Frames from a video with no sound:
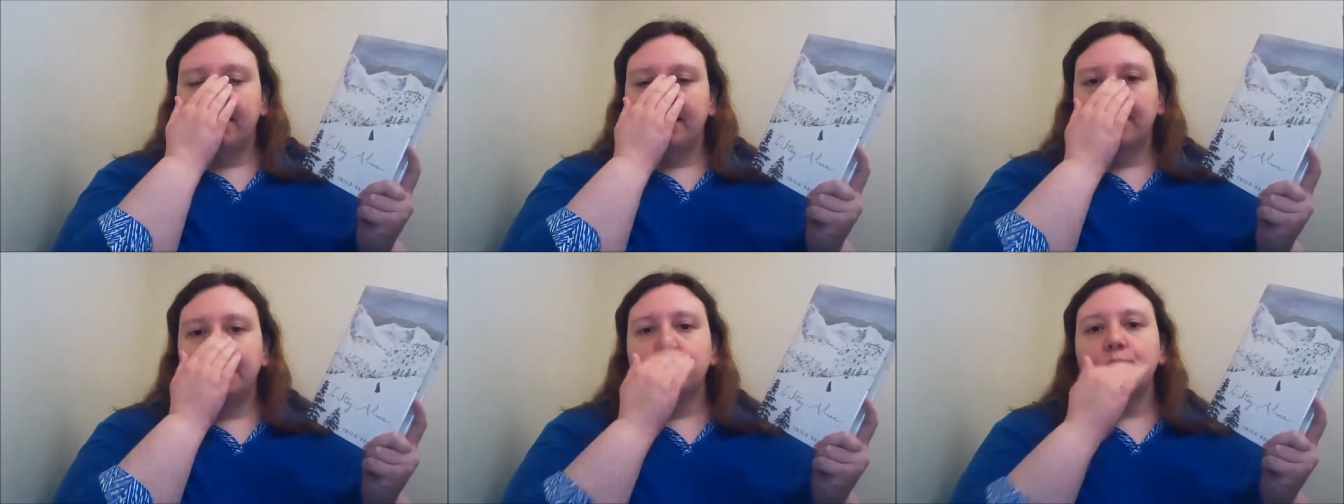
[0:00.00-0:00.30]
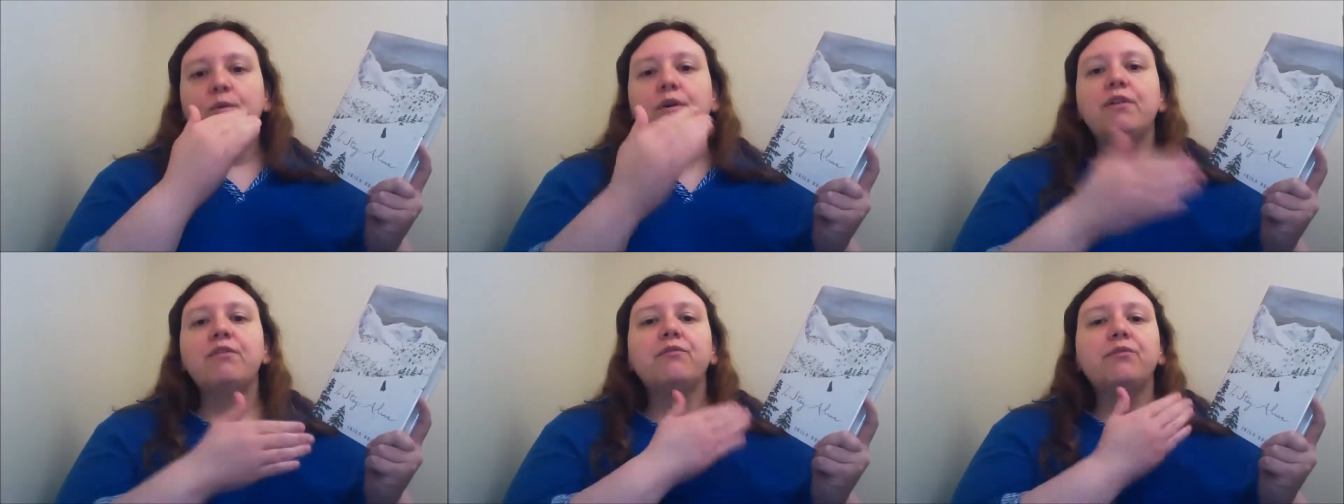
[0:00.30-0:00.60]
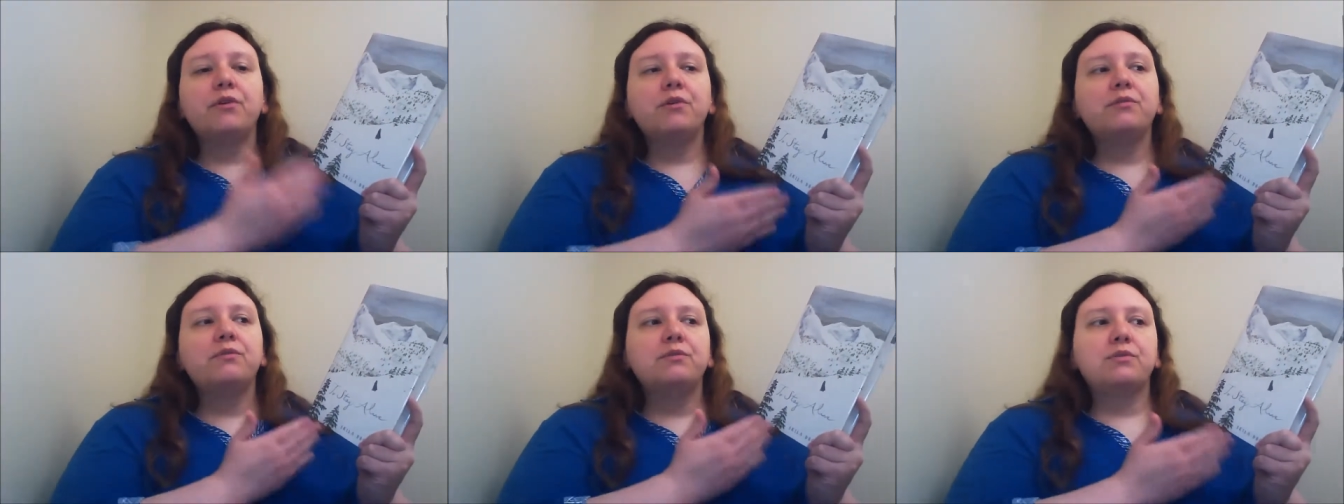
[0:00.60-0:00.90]
it's one
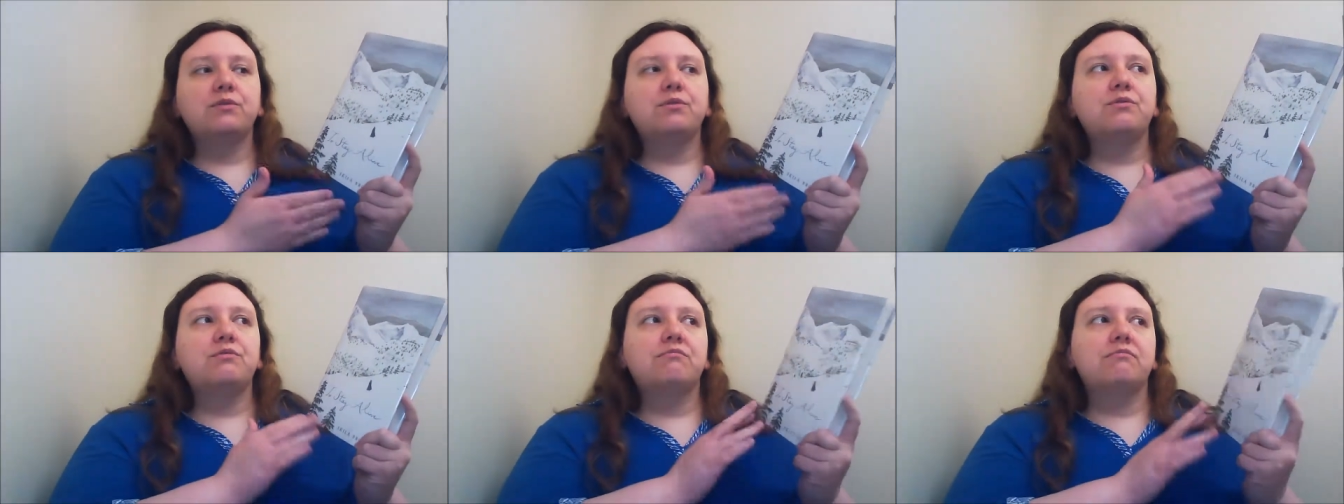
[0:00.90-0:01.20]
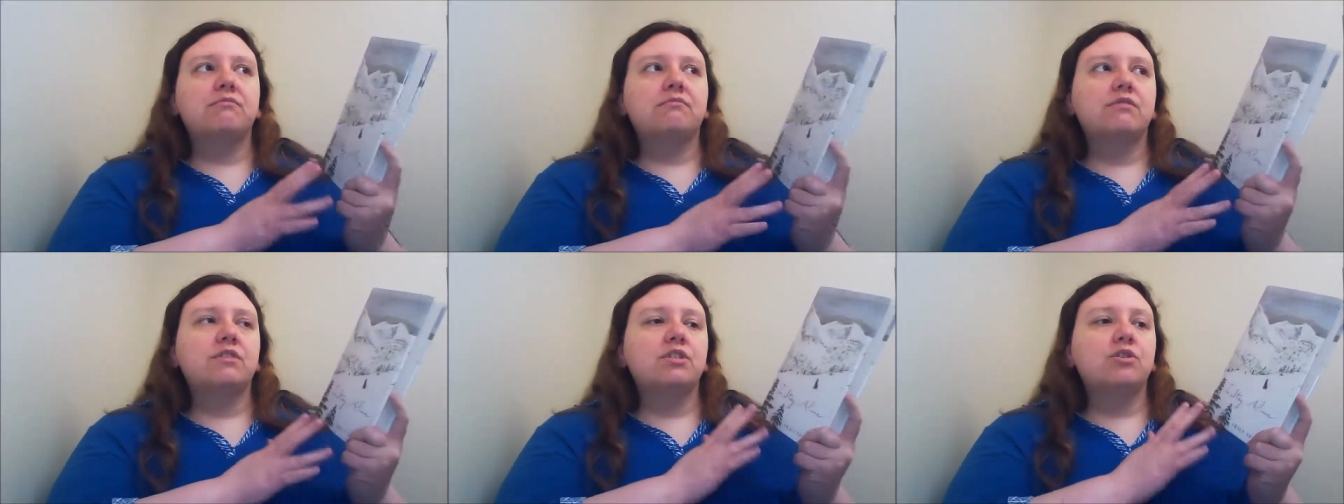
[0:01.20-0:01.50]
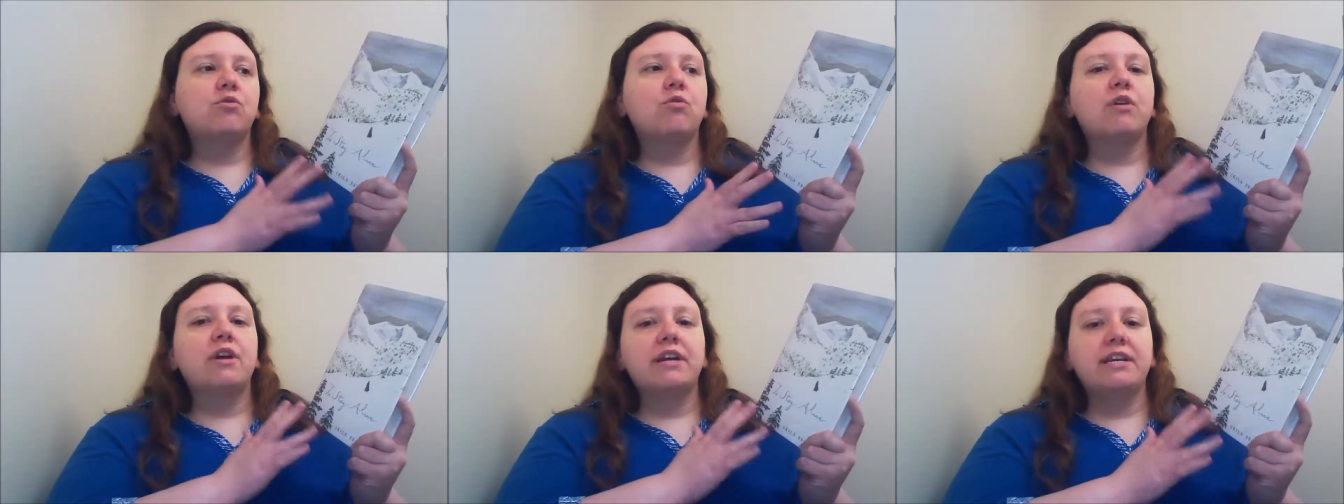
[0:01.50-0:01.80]
of those
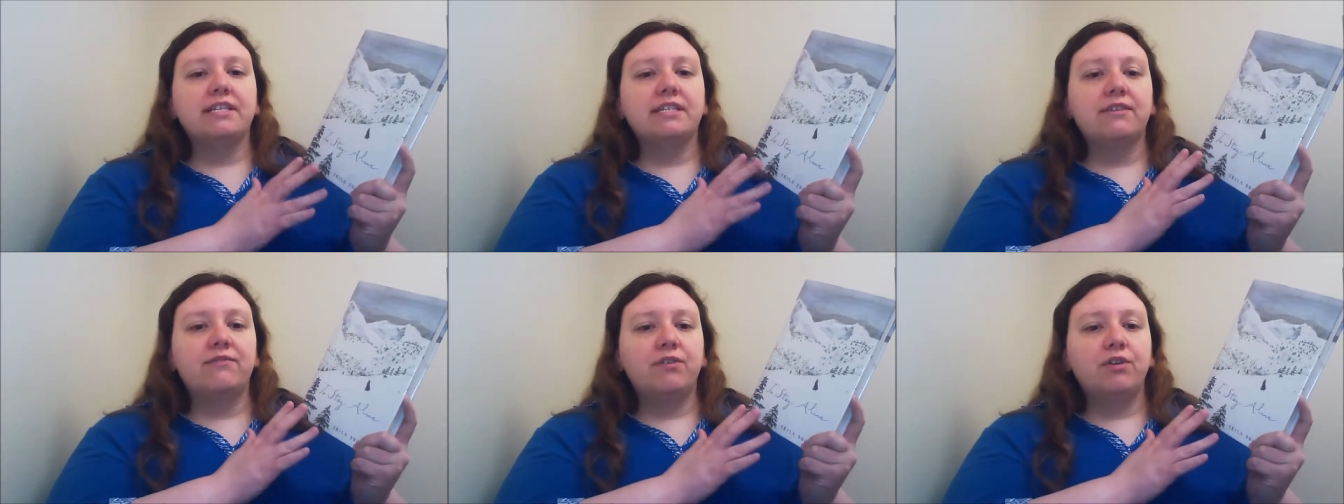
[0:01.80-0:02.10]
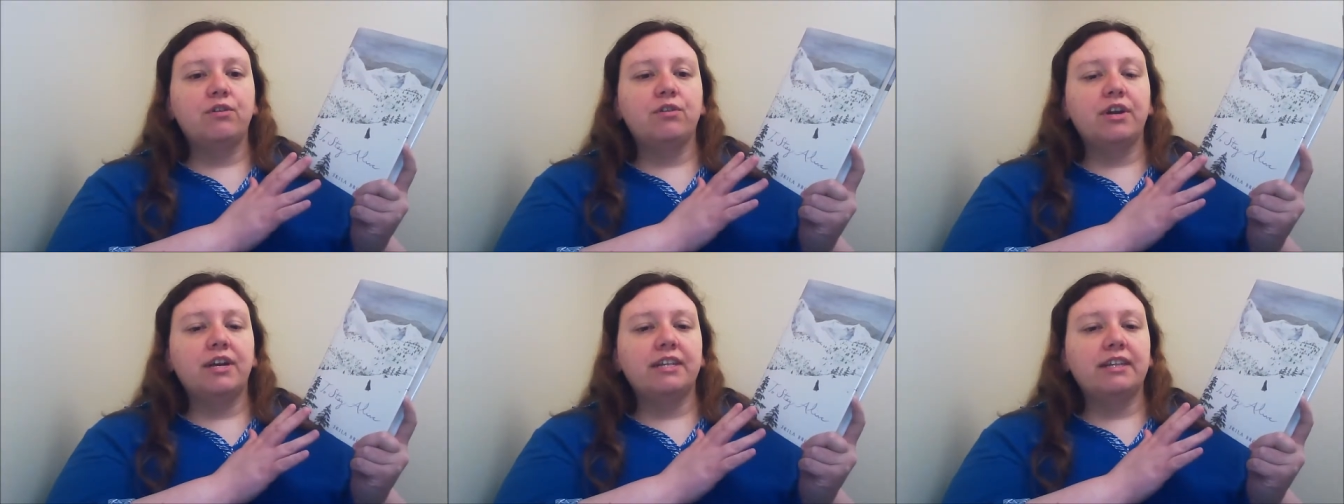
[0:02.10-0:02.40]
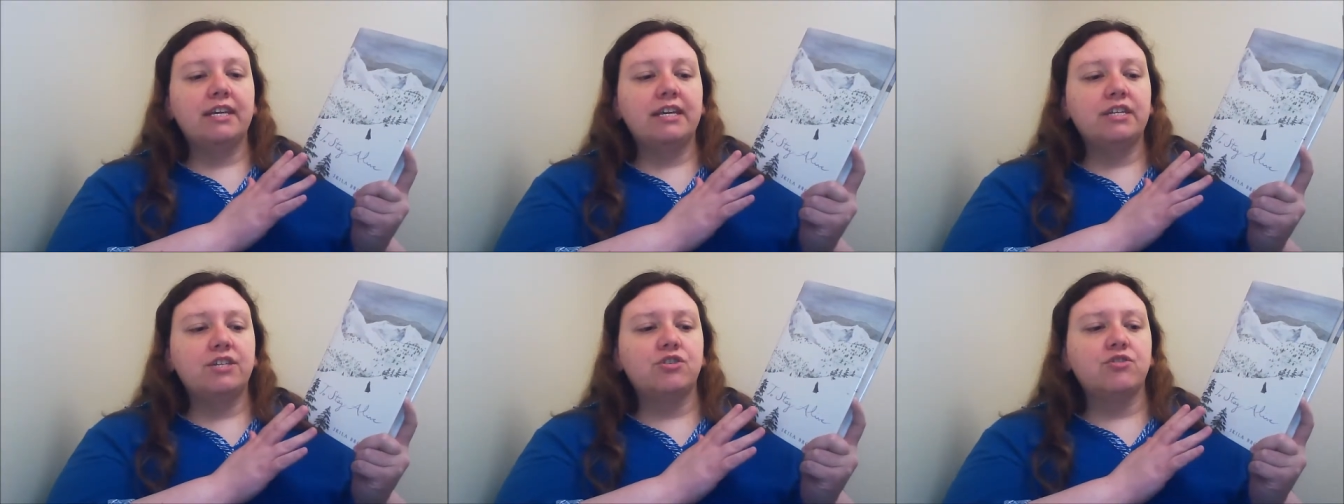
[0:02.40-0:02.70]
stories, if you look
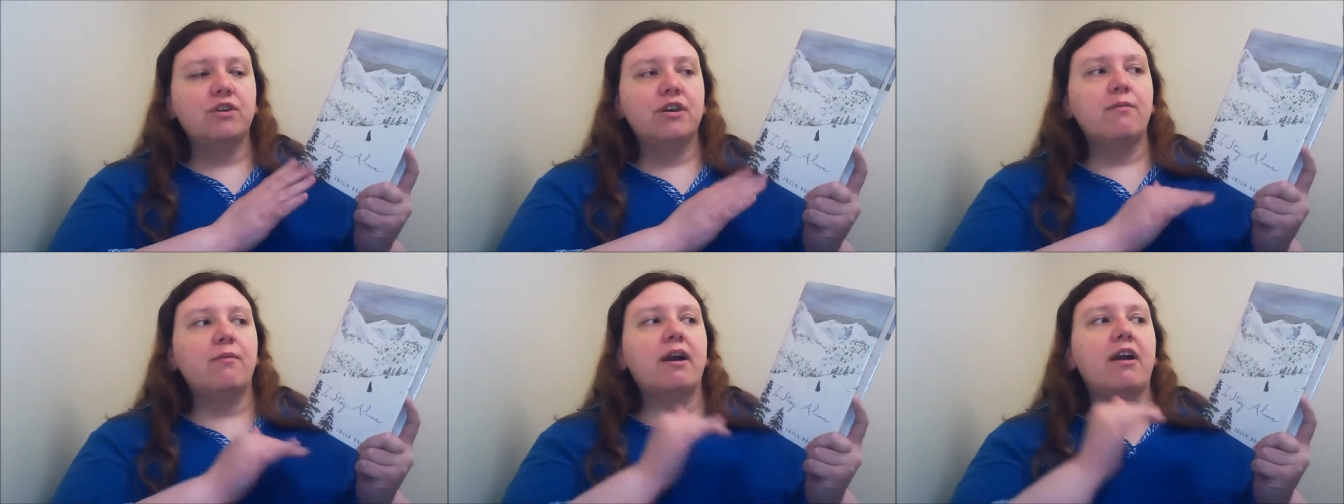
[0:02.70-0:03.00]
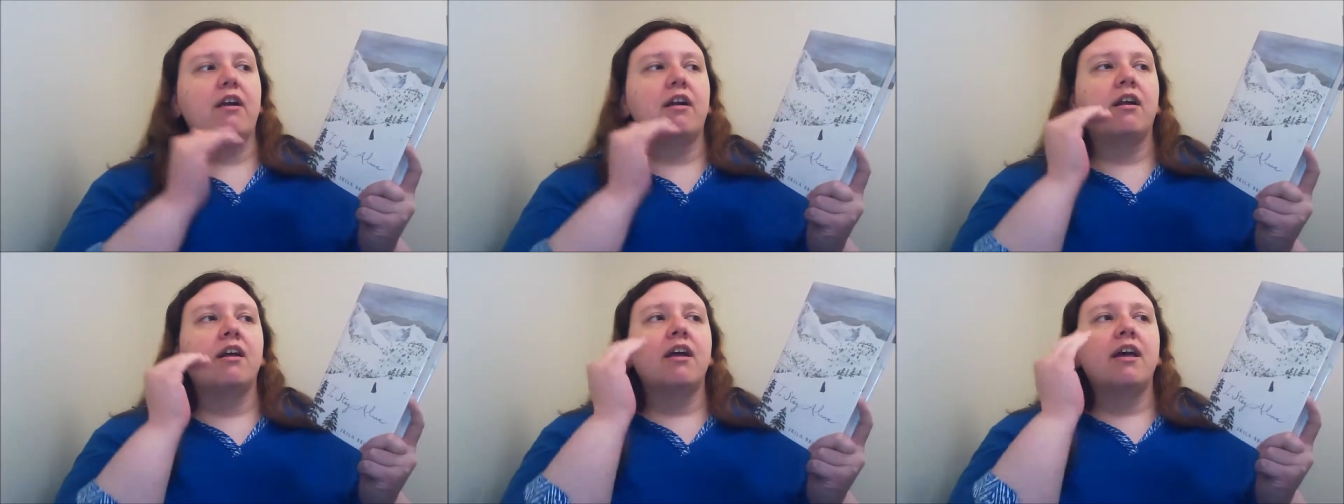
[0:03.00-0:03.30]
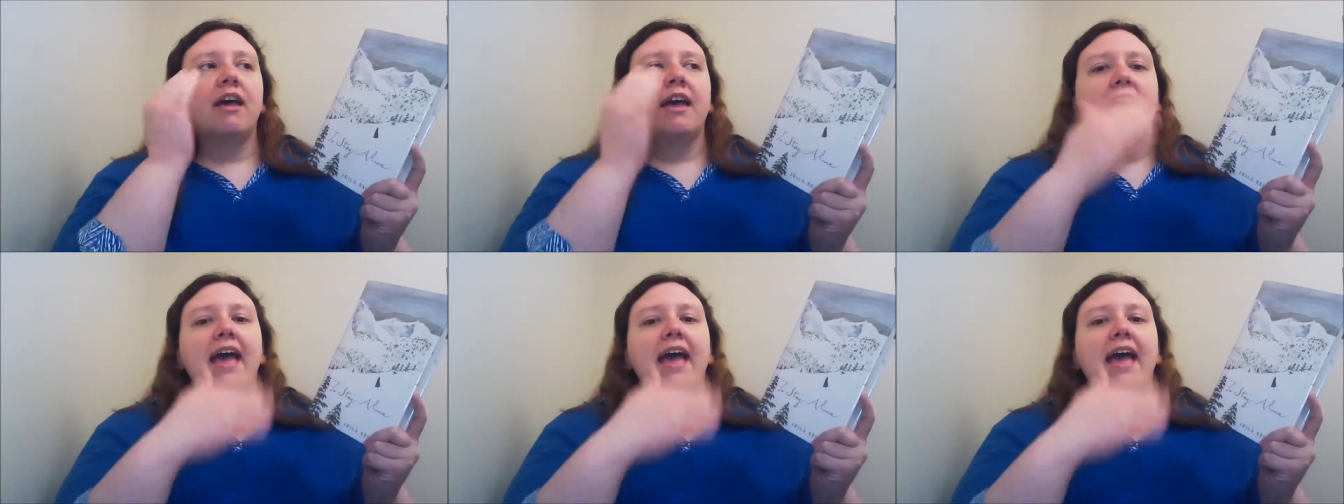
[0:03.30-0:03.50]
at the history, where